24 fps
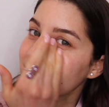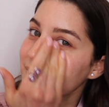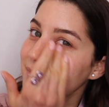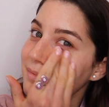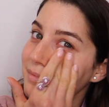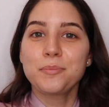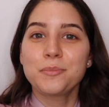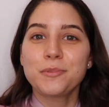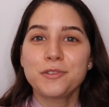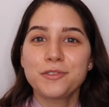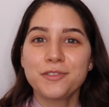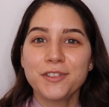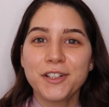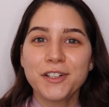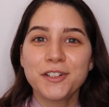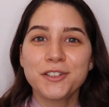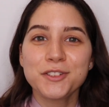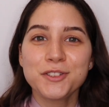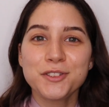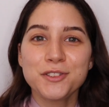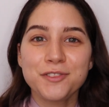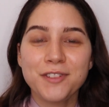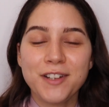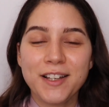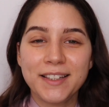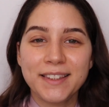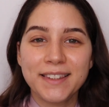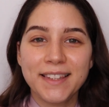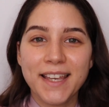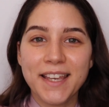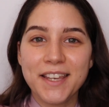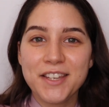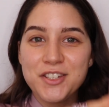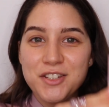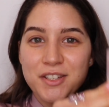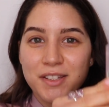Moving on to
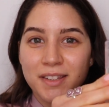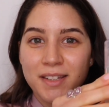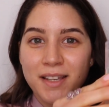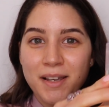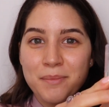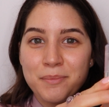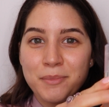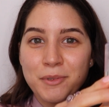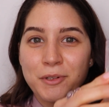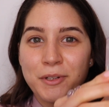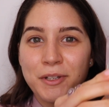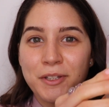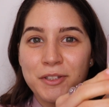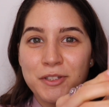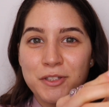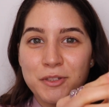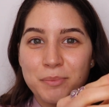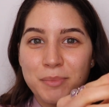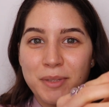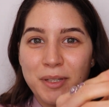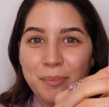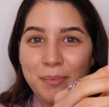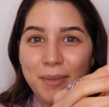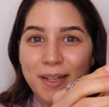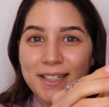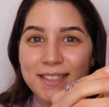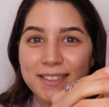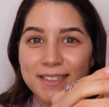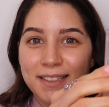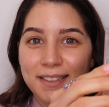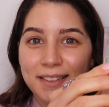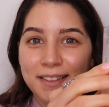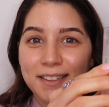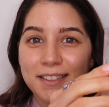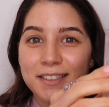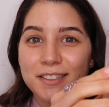foundation, I'm going to be
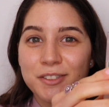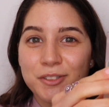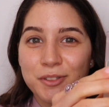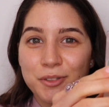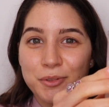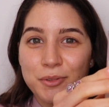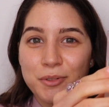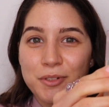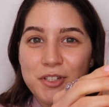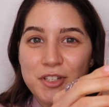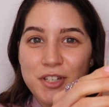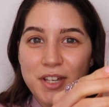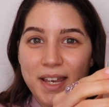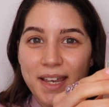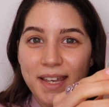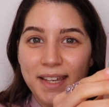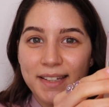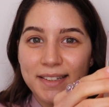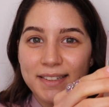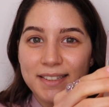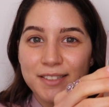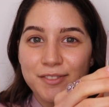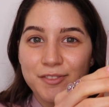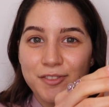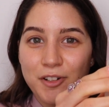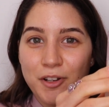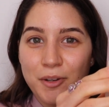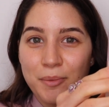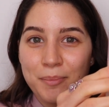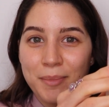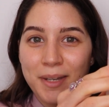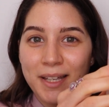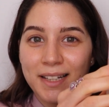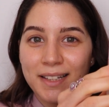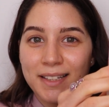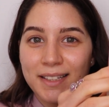mixing these two shades
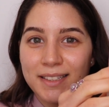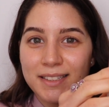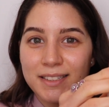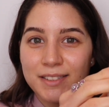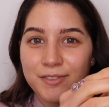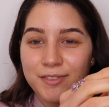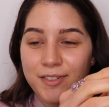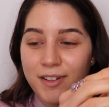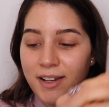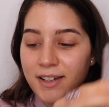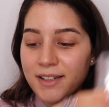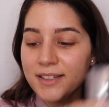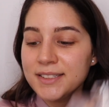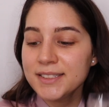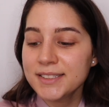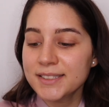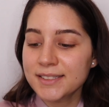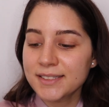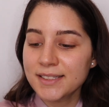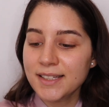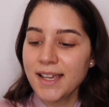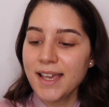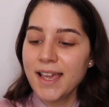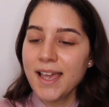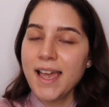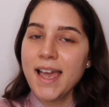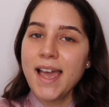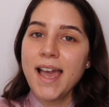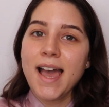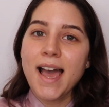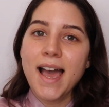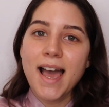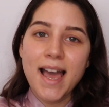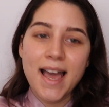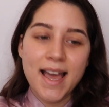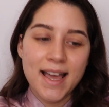from Eliisfassfoundation
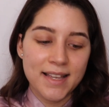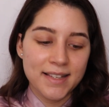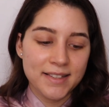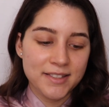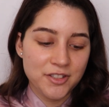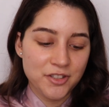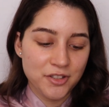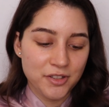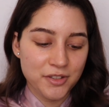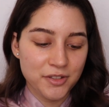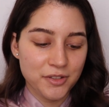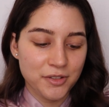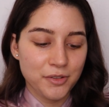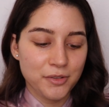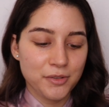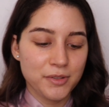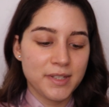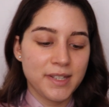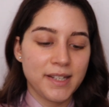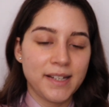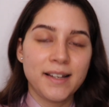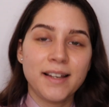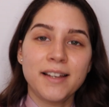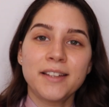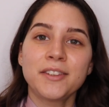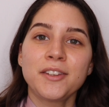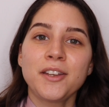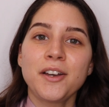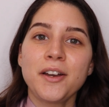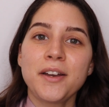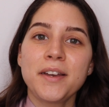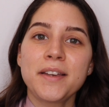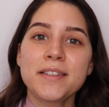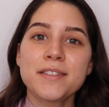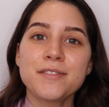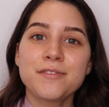and just using a
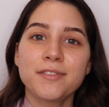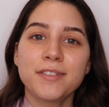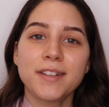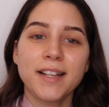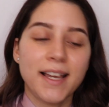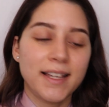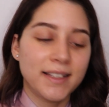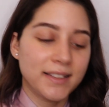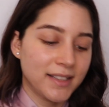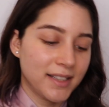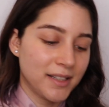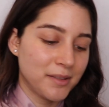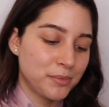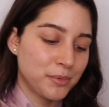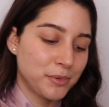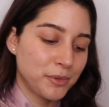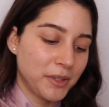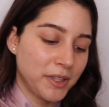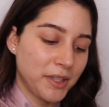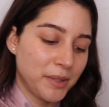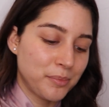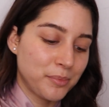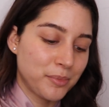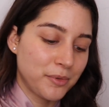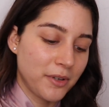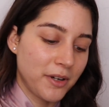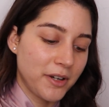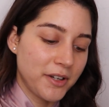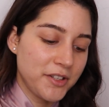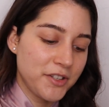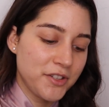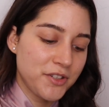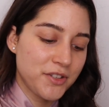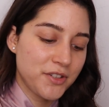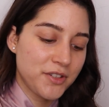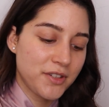nice flat kabuki
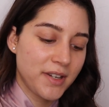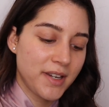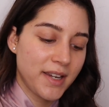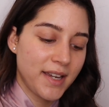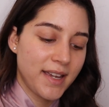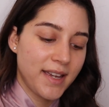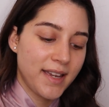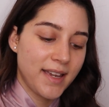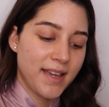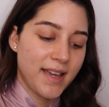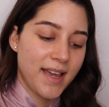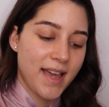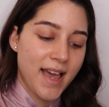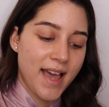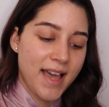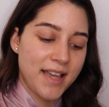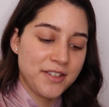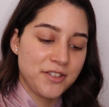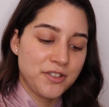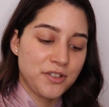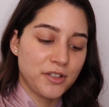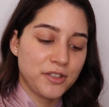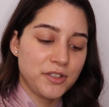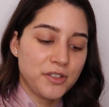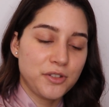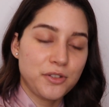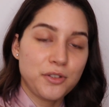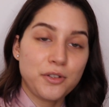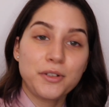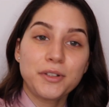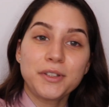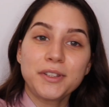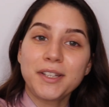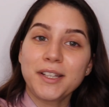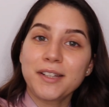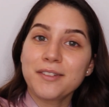brush, and just
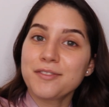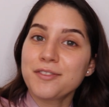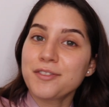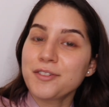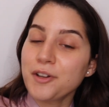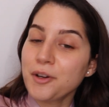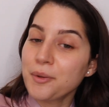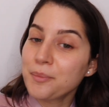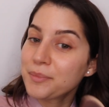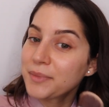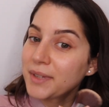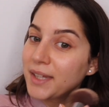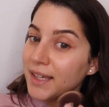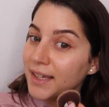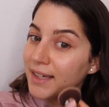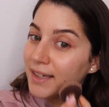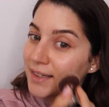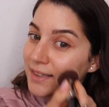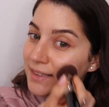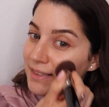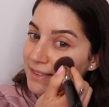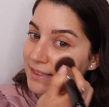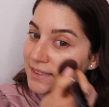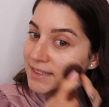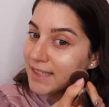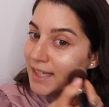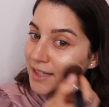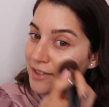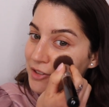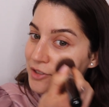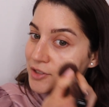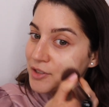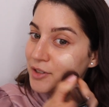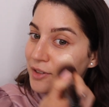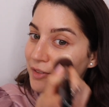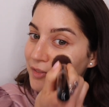starting from the
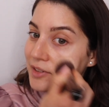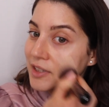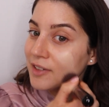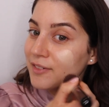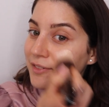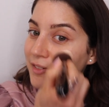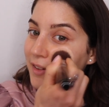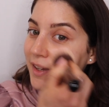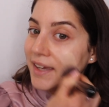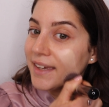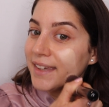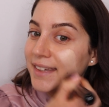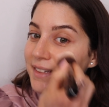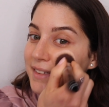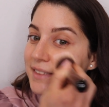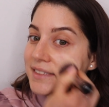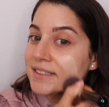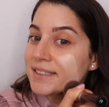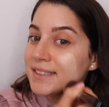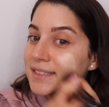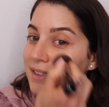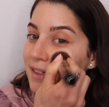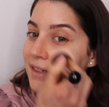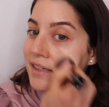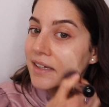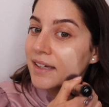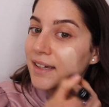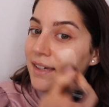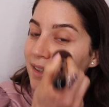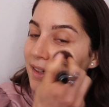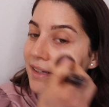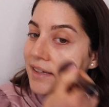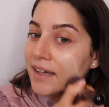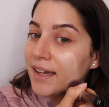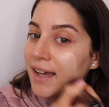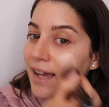center of the face
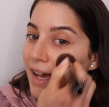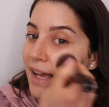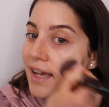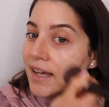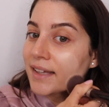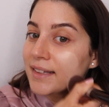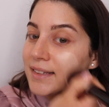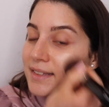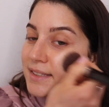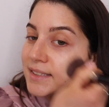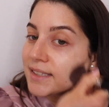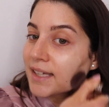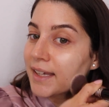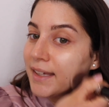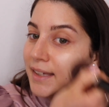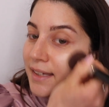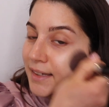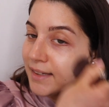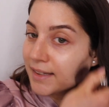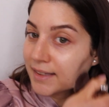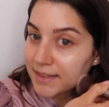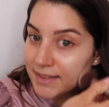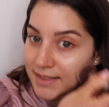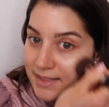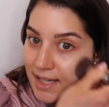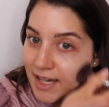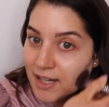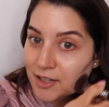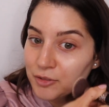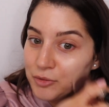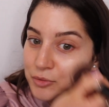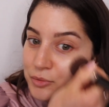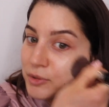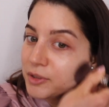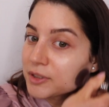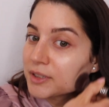and taking it
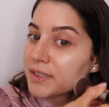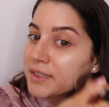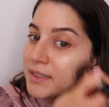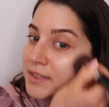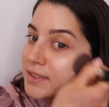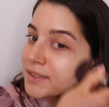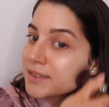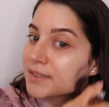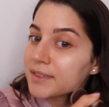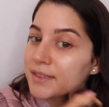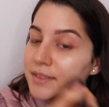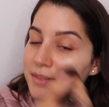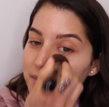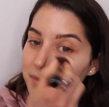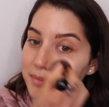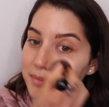downwards.